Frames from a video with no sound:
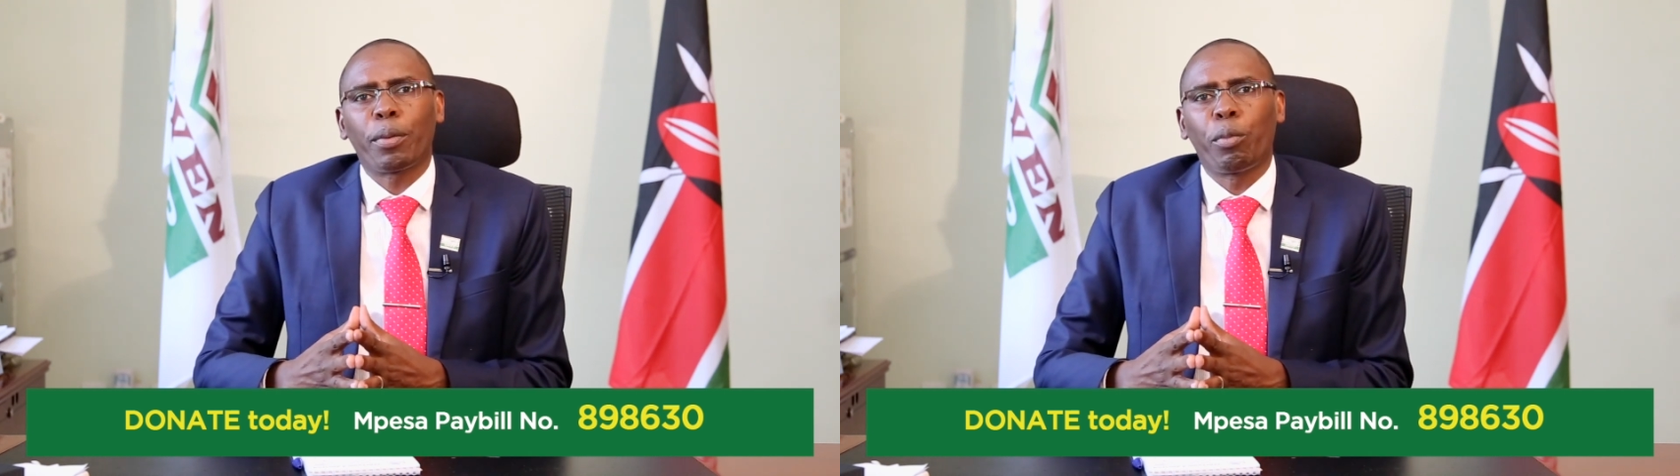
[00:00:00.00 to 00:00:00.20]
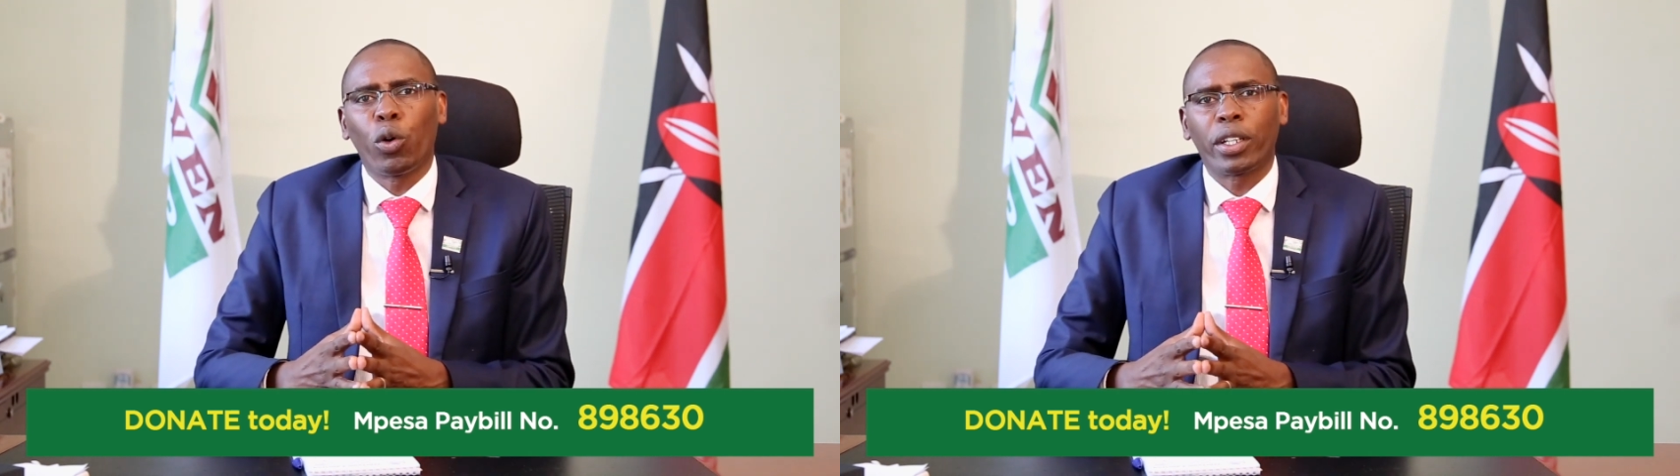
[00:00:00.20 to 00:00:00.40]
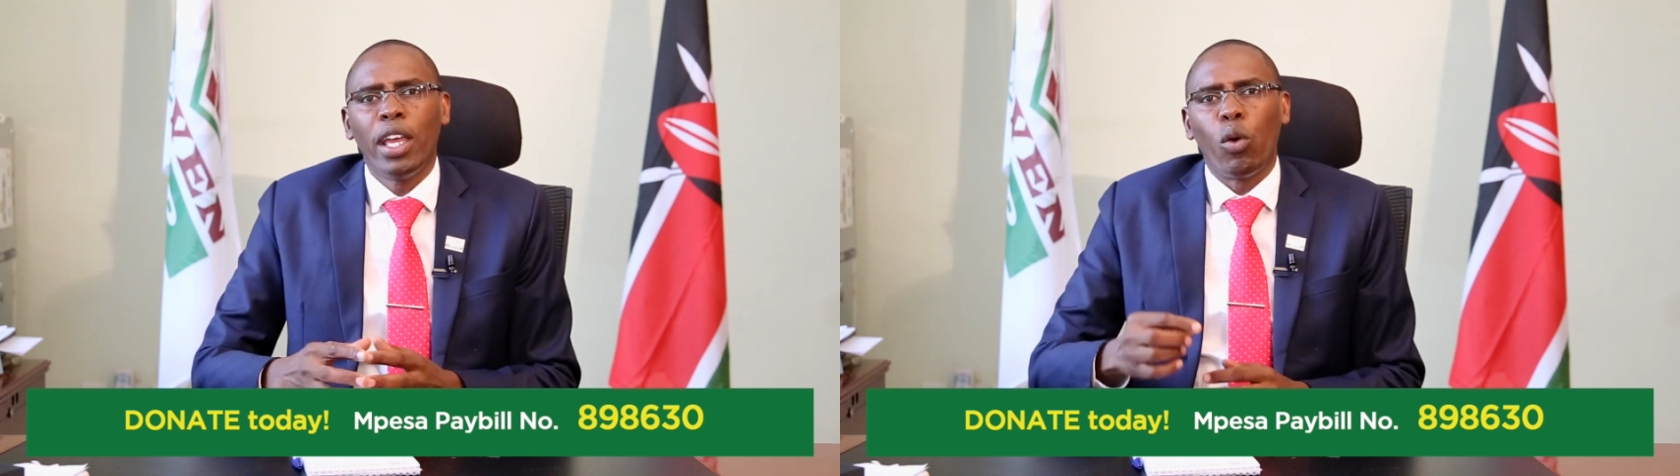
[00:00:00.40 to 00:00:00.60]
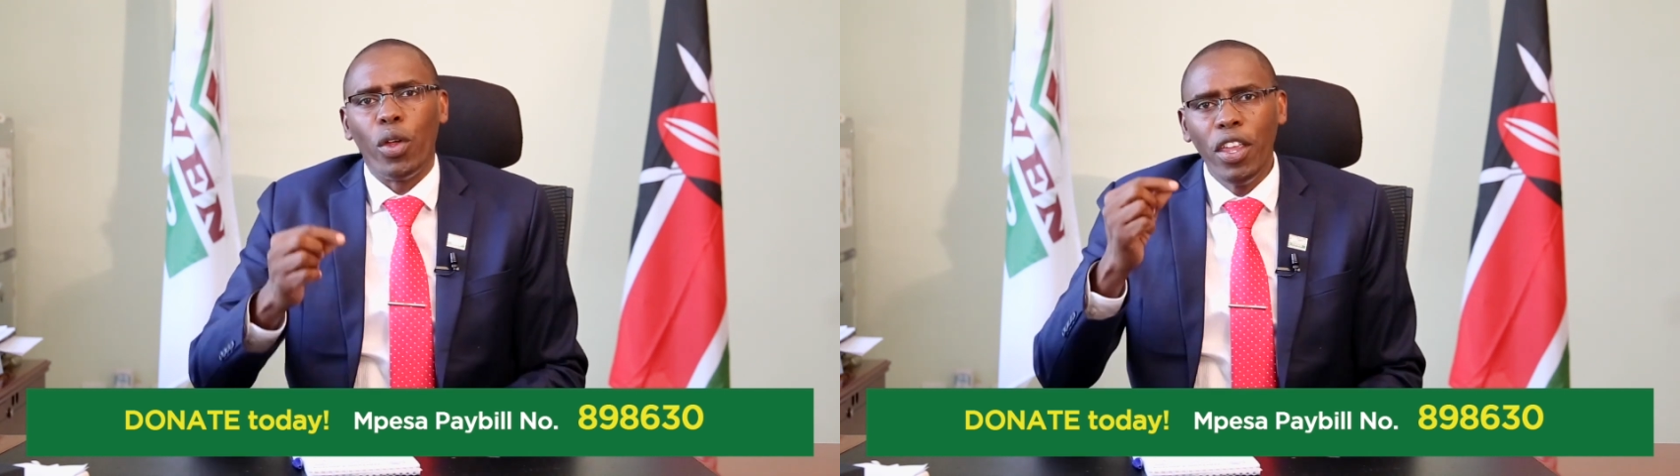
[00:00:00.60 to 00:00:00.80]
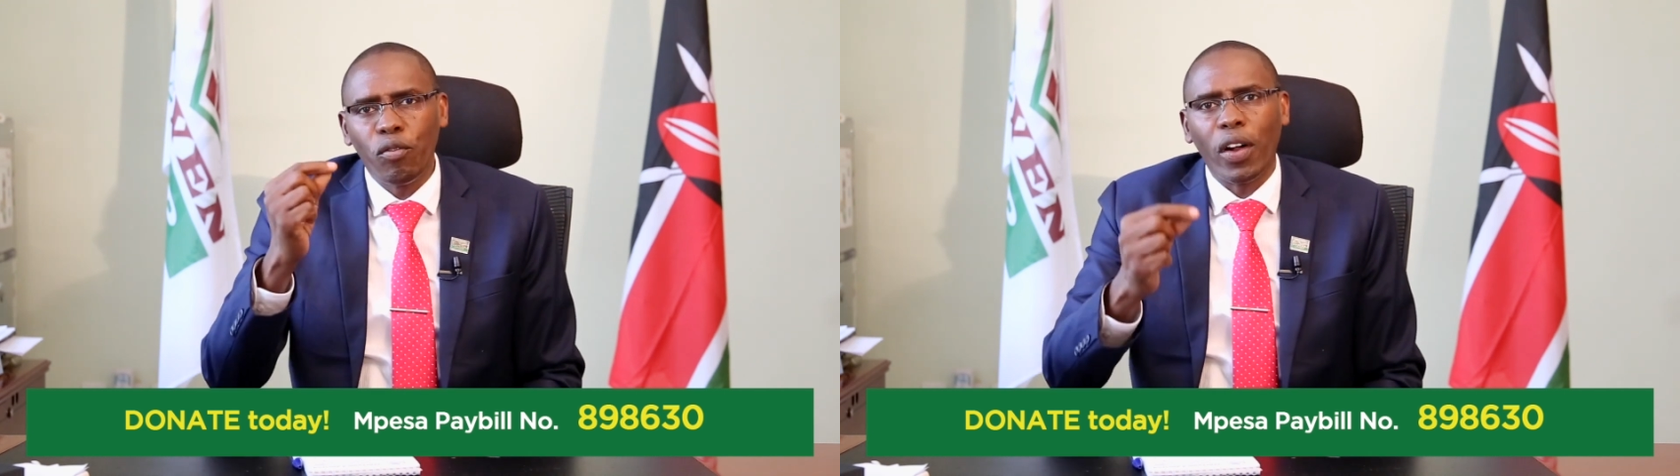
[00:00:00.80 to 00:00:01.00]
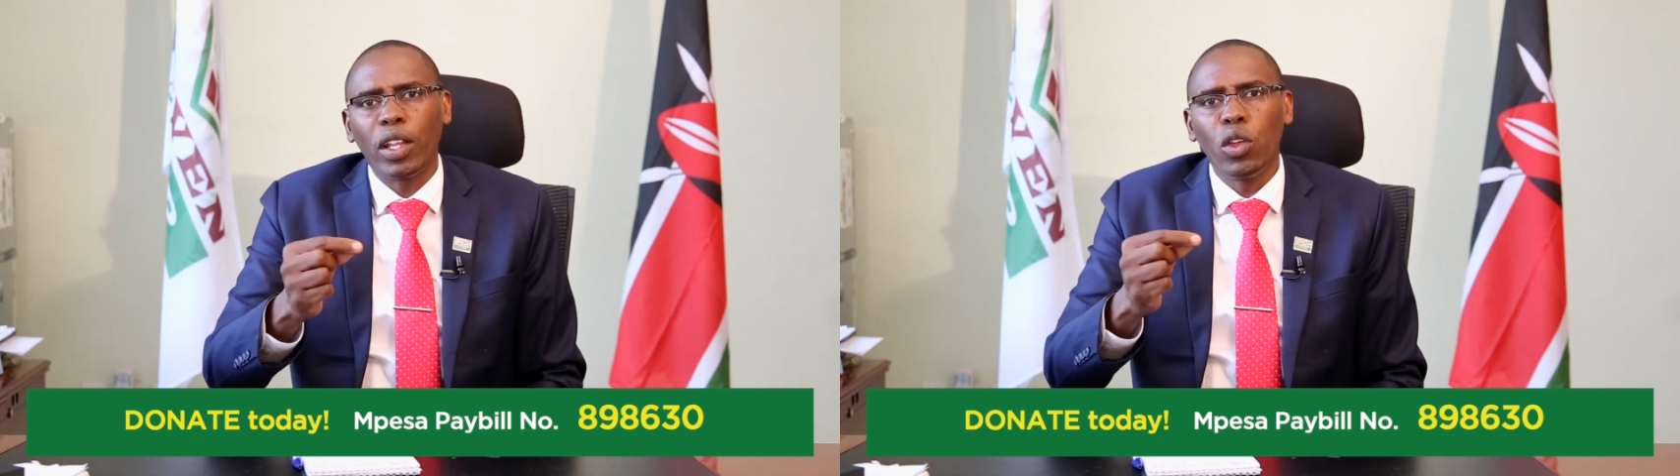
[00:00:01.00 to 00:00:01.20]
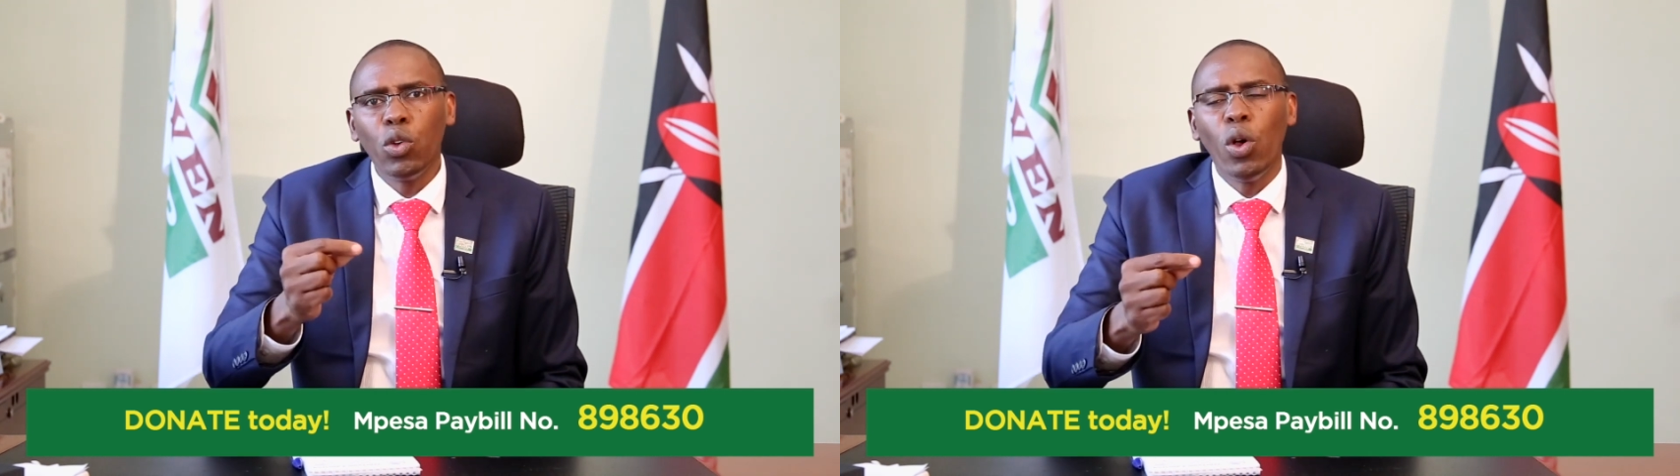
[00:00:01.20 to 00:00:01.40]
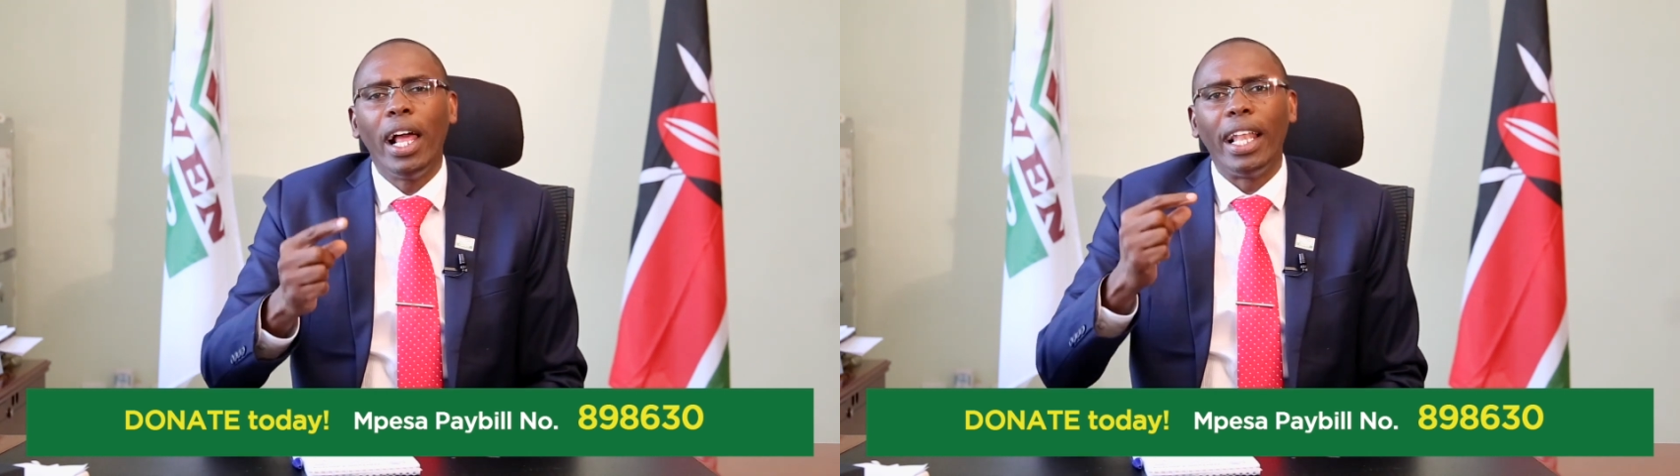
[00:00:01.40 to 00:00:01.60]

support. We value you.